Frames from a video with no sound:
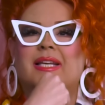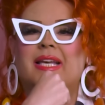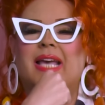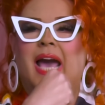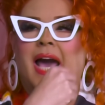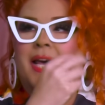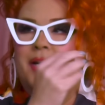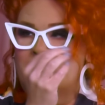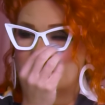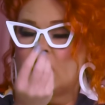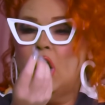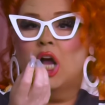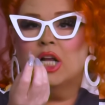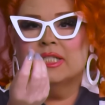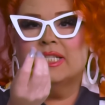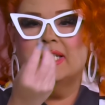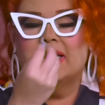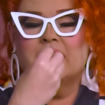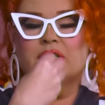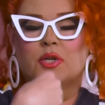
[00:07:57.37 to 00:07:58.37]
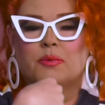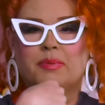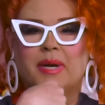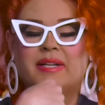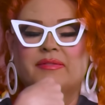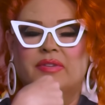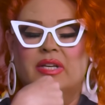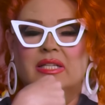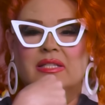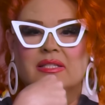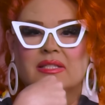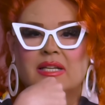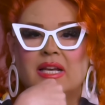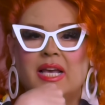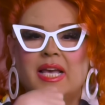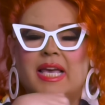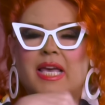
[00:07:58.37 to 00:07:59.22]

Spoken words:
at a continental breakfast.